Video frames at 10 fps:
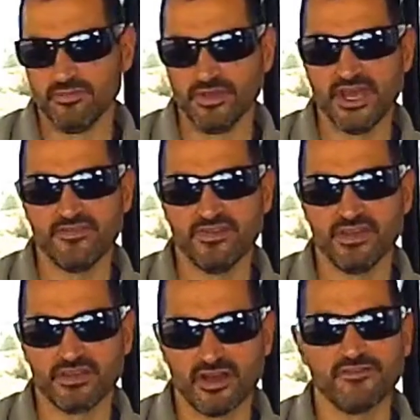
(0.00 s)
We have
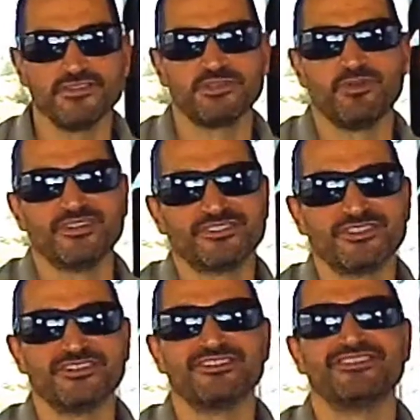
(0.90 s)
a coffee
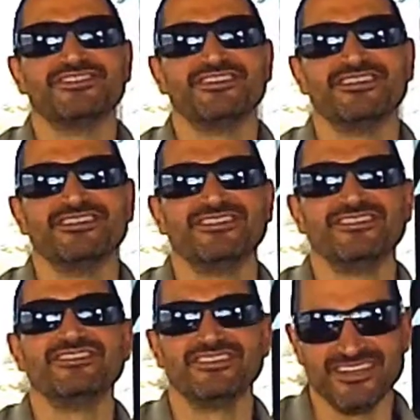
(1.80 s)
sponsor. Uh, oh,
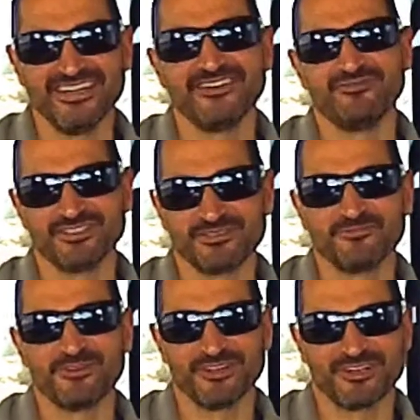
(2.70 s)
do you? Yeah,
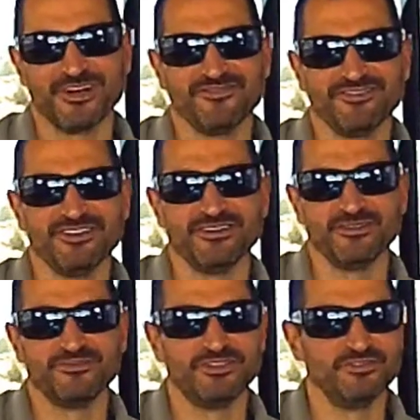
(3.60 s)
Risen Warrior Coffee.
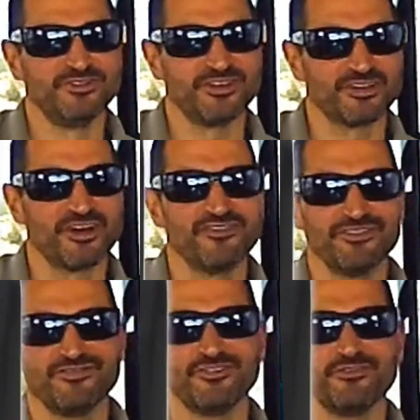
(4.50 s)
They're doing our
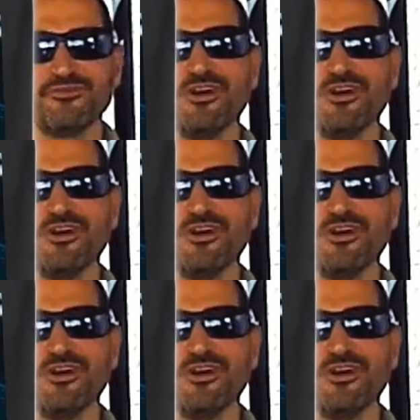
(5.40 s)
coffee for the